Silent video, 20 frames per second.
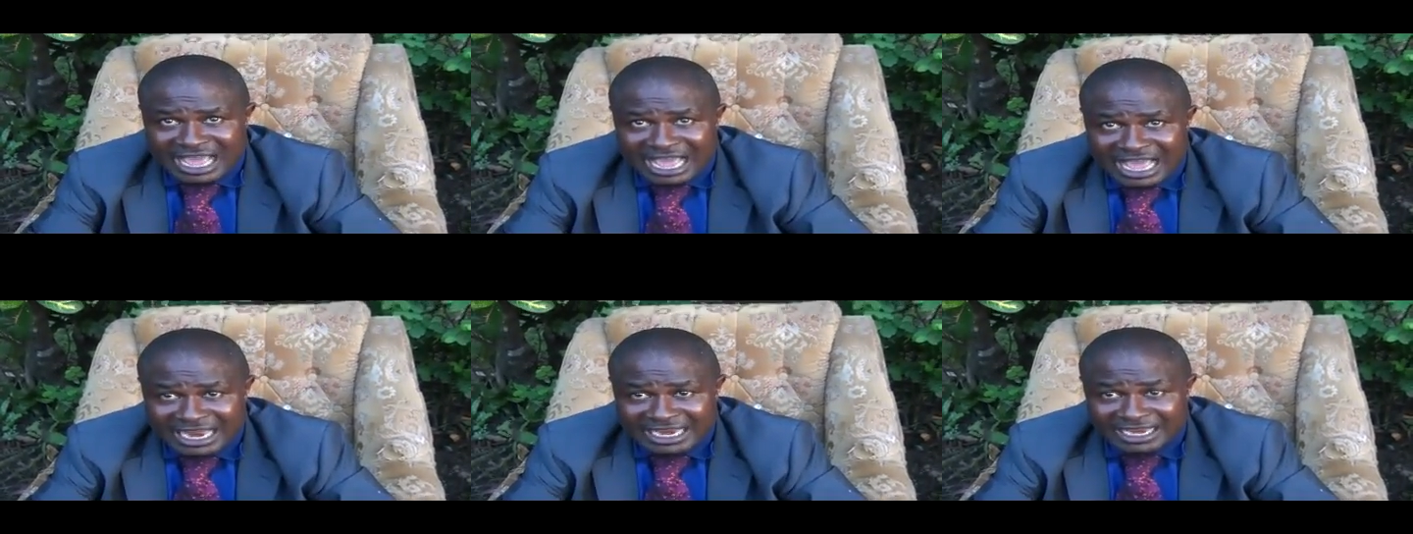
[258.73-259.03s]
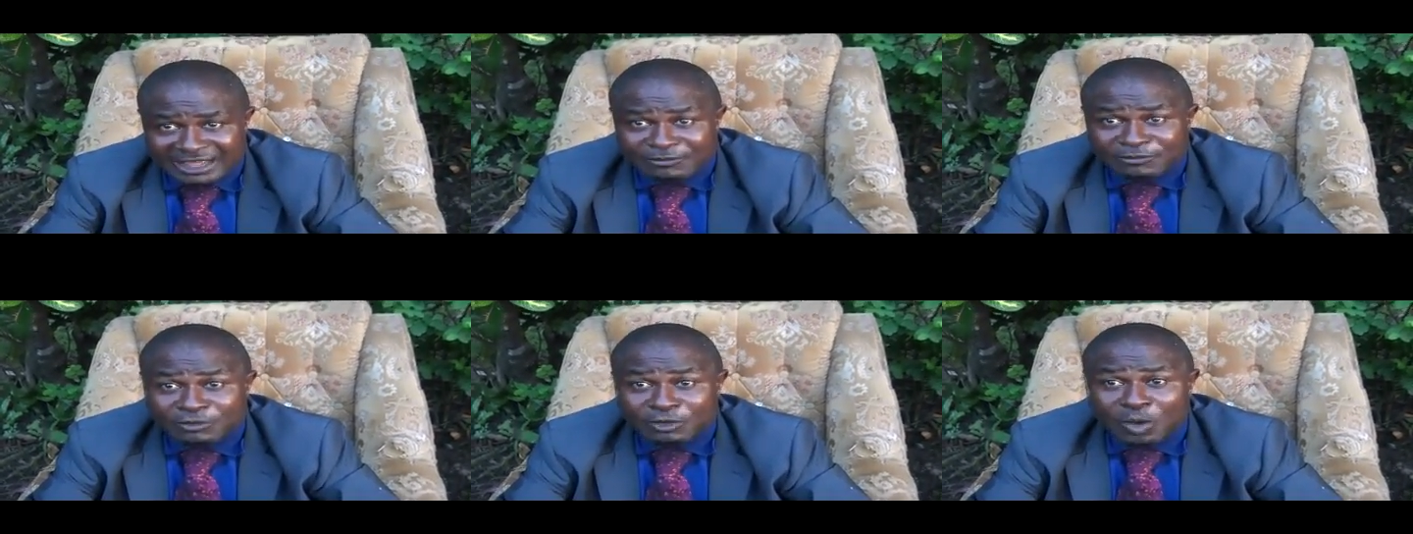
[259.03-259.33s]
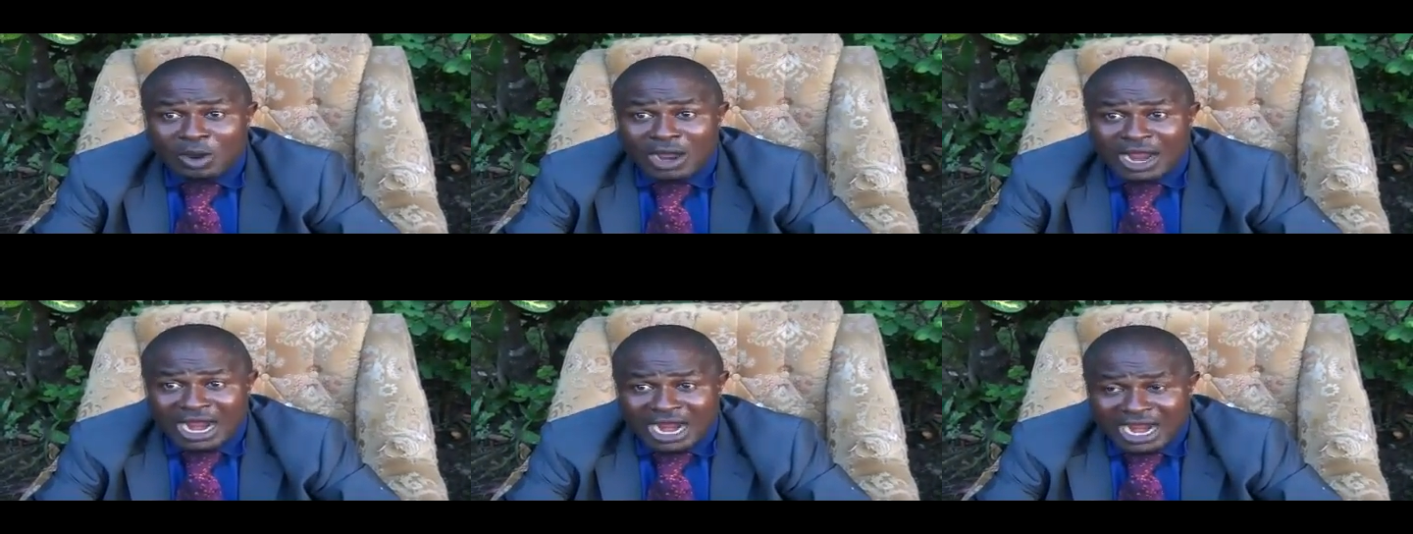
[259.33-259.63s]
And if
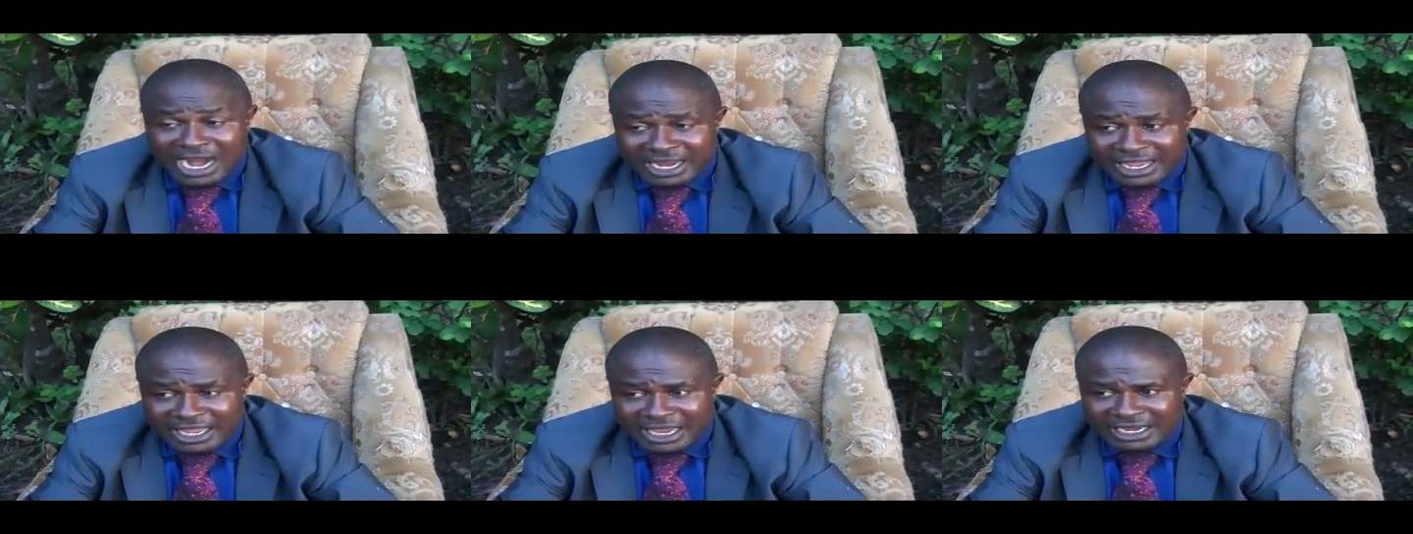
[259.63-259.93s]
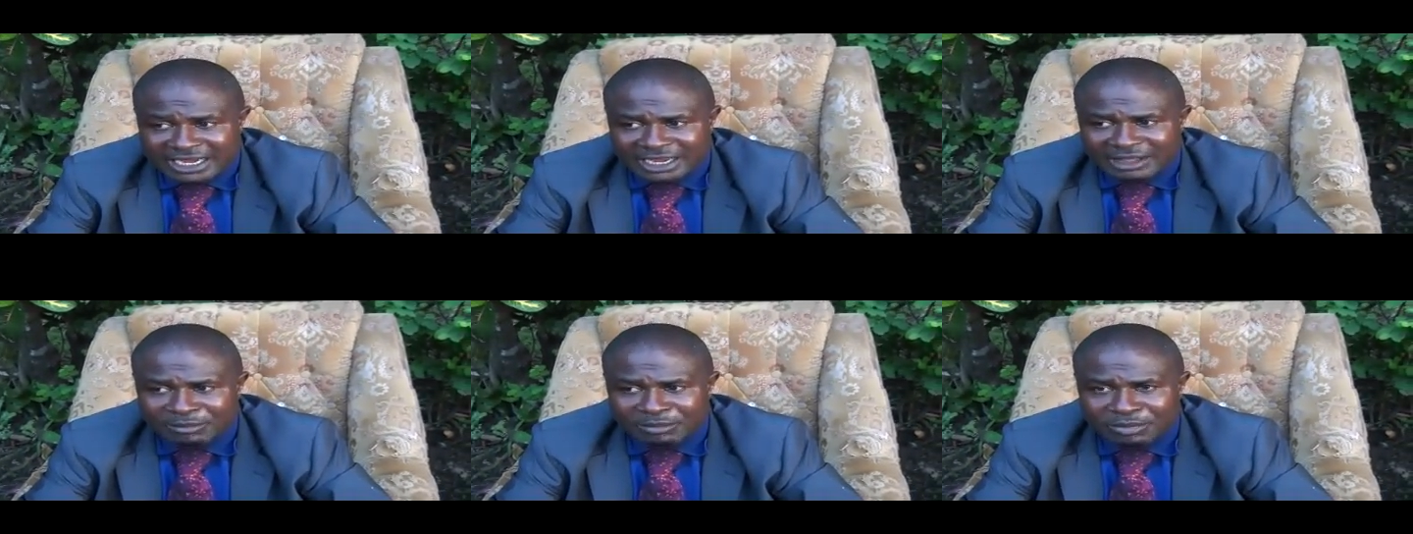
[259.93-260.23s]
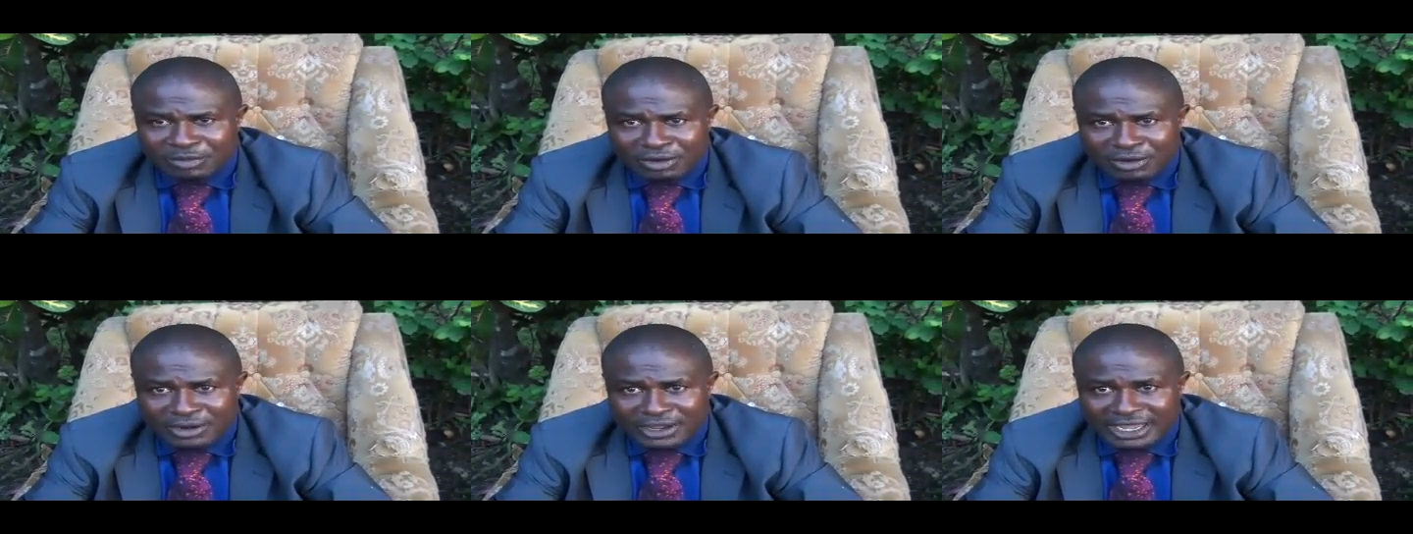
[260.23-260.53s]
you are an
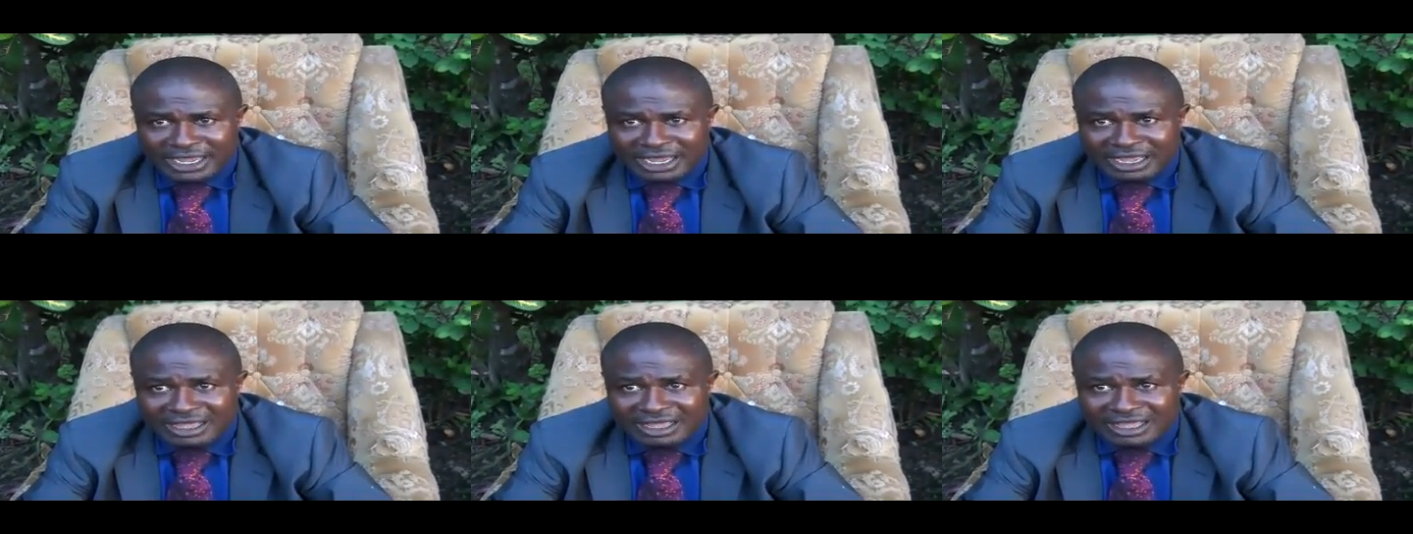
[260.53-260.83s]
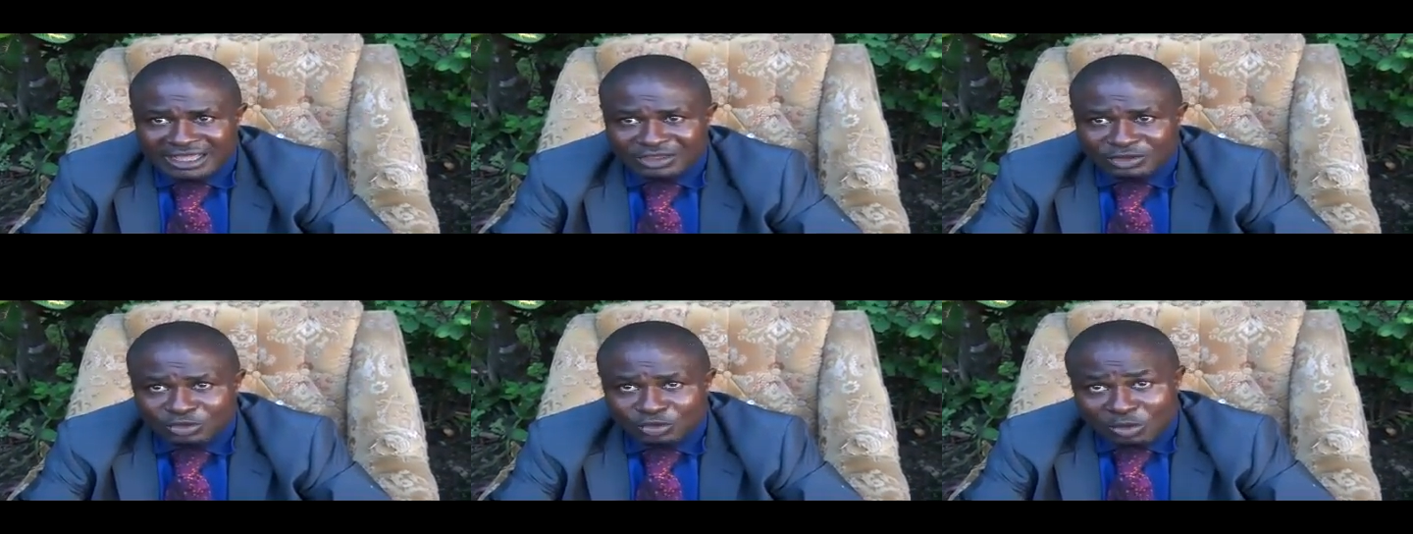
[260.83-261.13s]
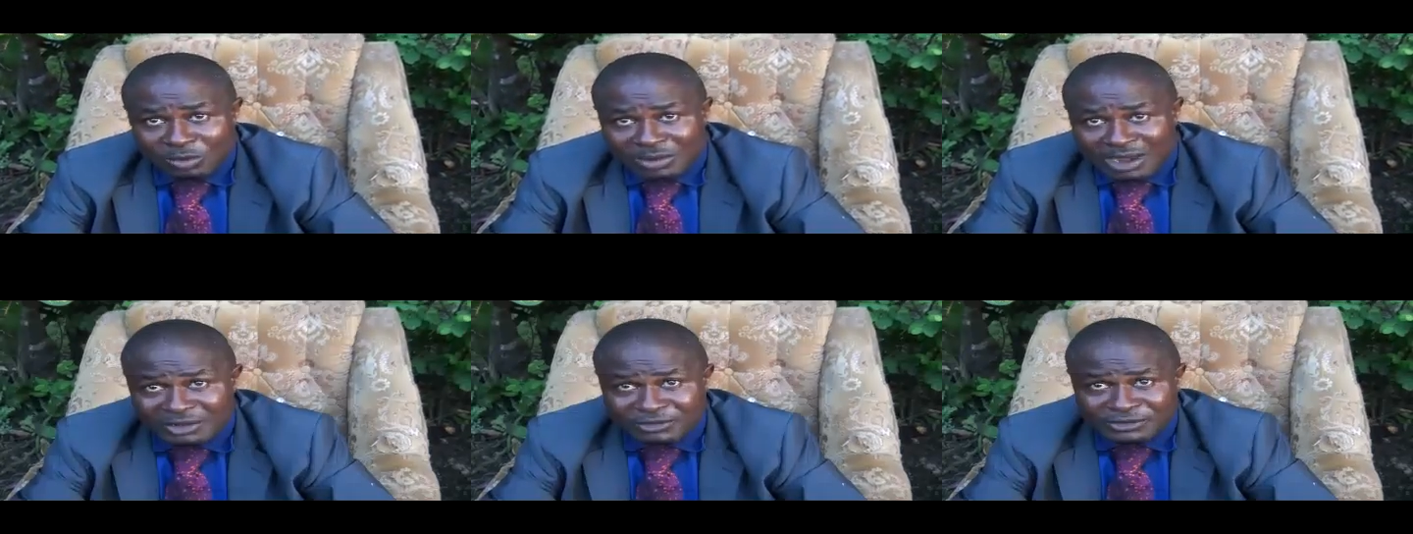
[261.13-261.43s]
employer,
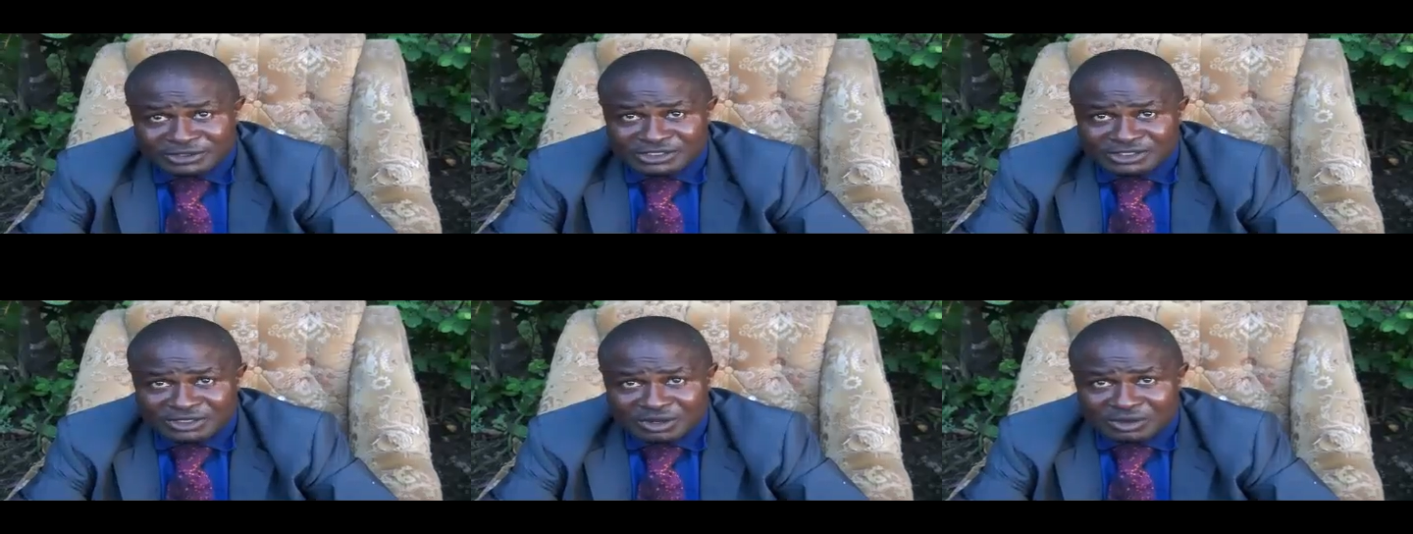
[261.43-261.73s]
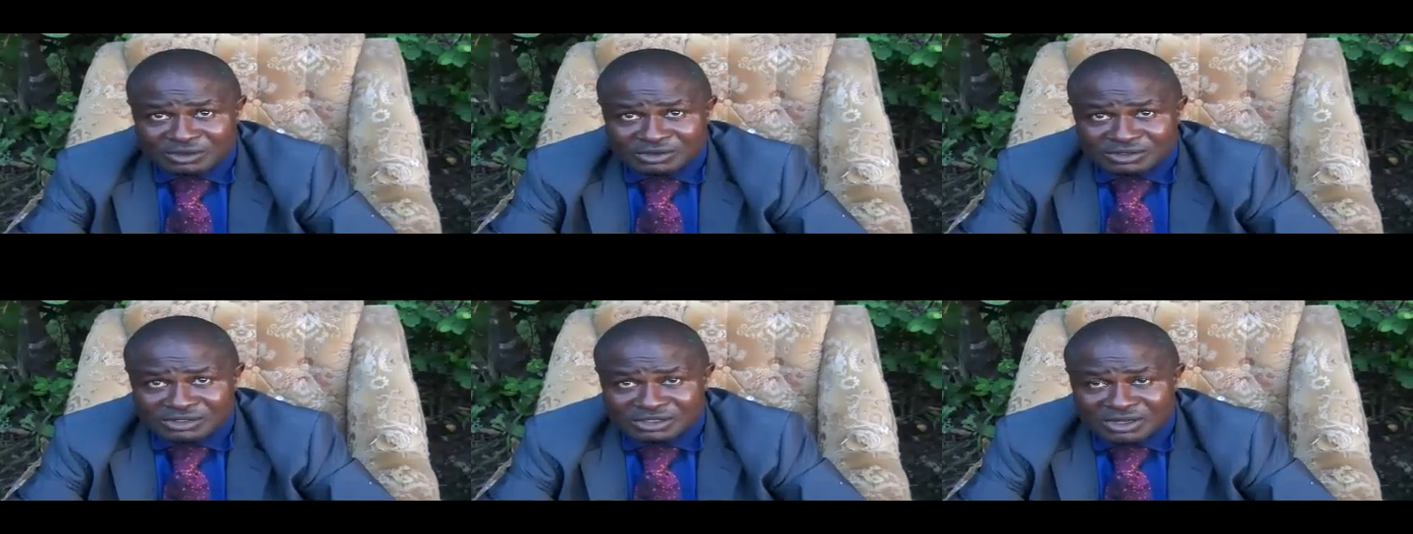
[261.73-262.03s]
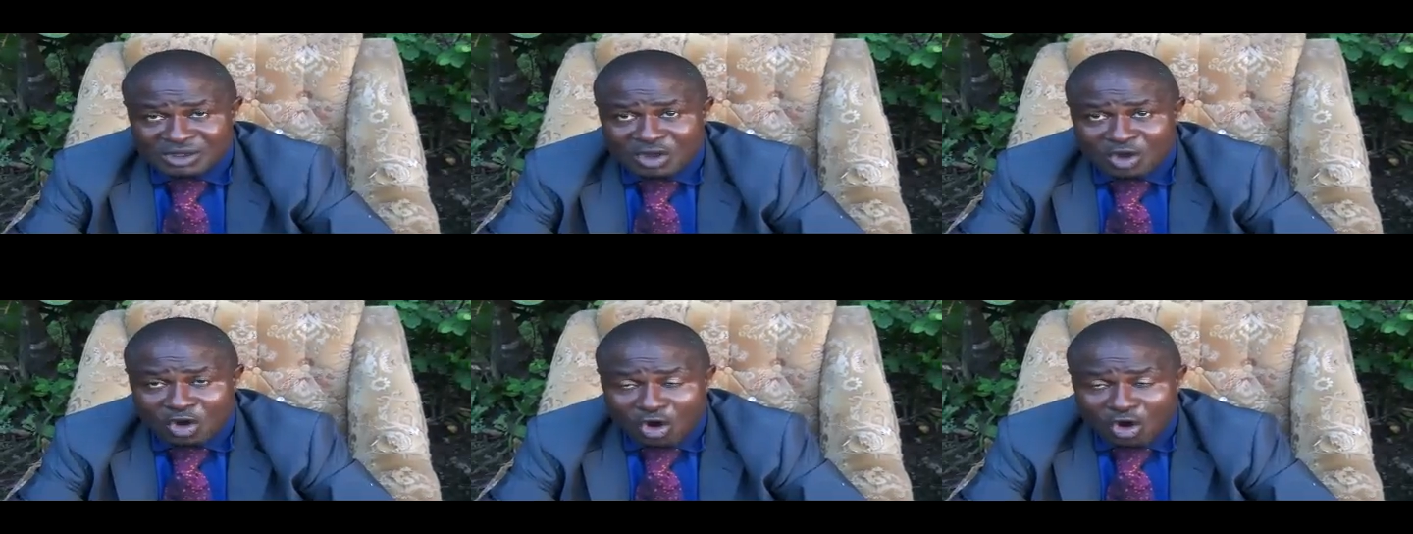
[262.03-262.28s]
human resource,